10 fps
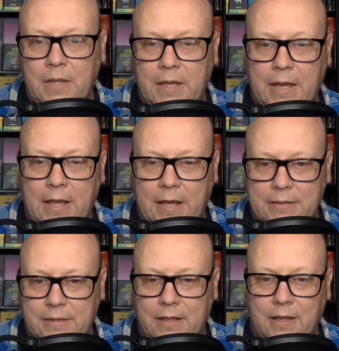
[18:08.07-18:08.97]
It
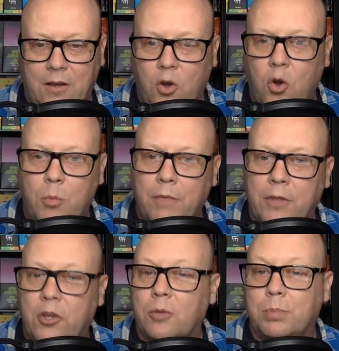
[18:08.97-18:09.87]
has Home of the
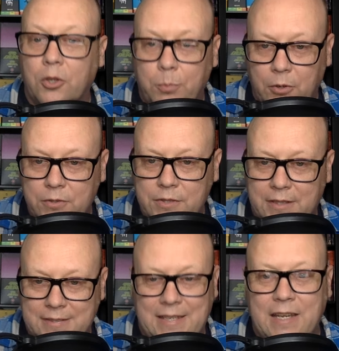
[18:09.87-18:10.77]
Good Bloopers,
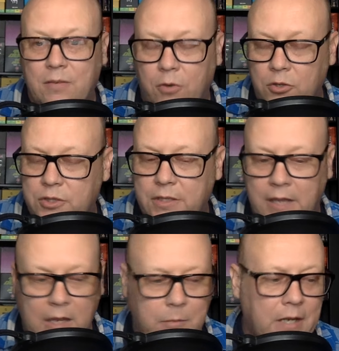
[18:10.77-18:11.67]
extended version,
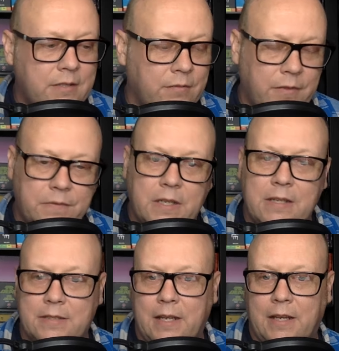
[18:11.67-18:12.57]
8 minutes and
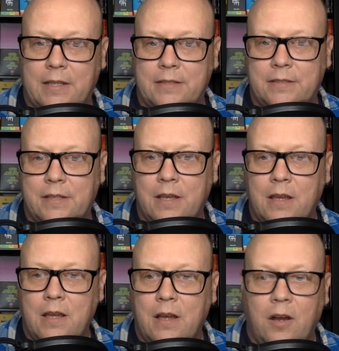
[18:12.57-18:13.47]
15 seconds
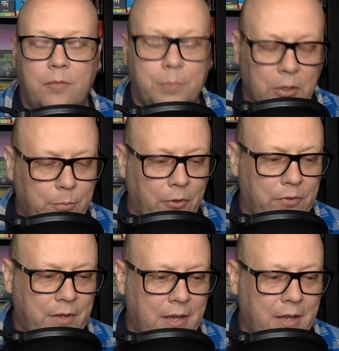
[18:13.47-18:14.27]
of bloopers.